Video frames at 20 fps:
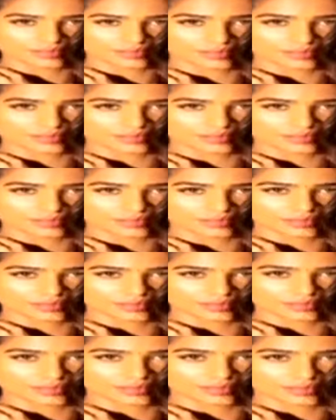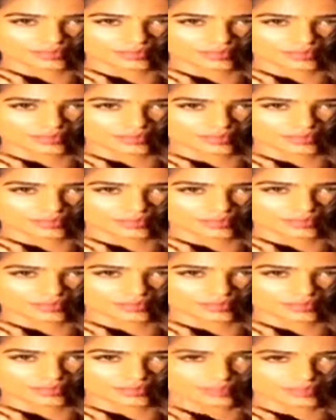
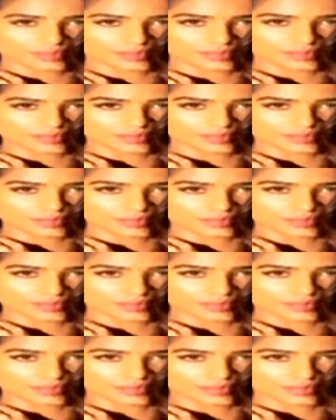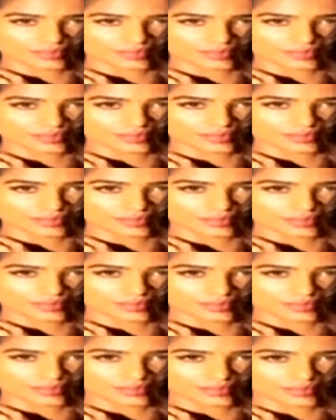
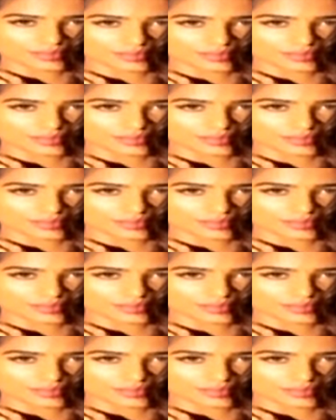(silent)